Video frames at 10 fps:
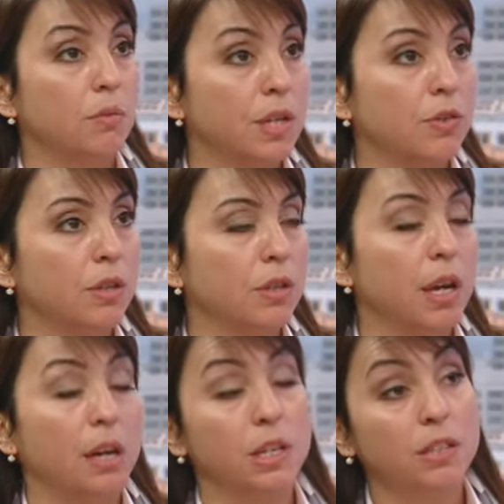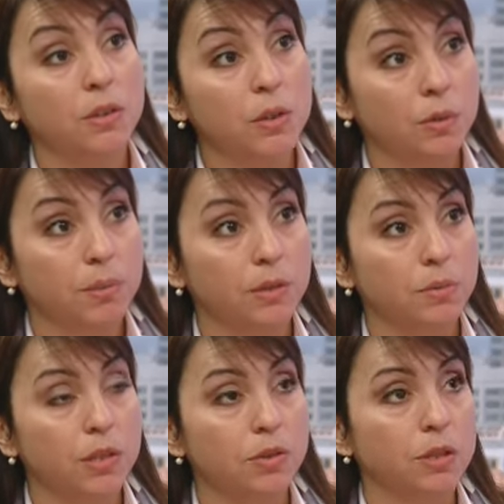region, Eastern European
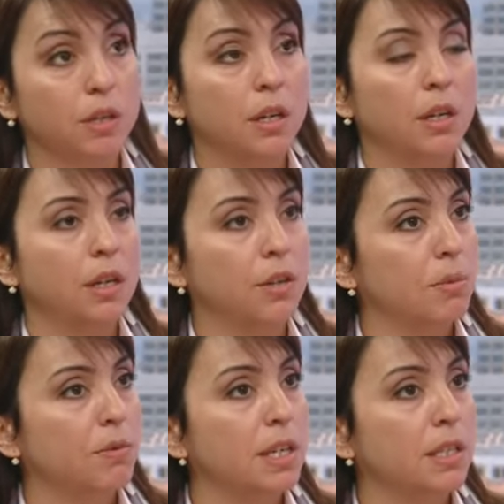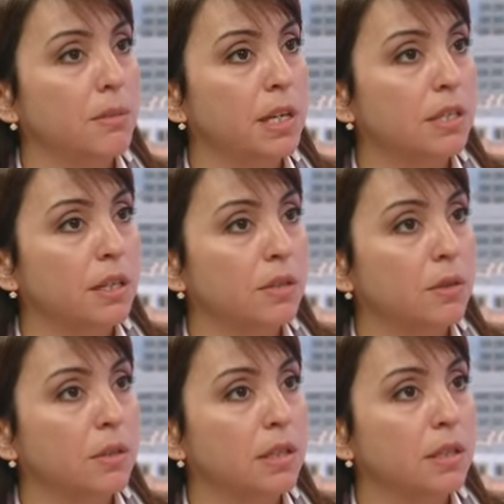region. Can you provide some insights
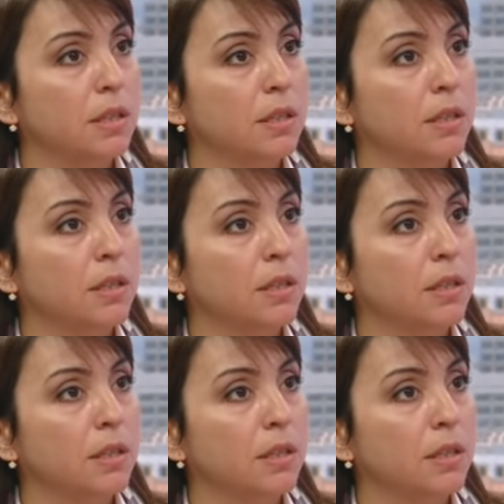on this?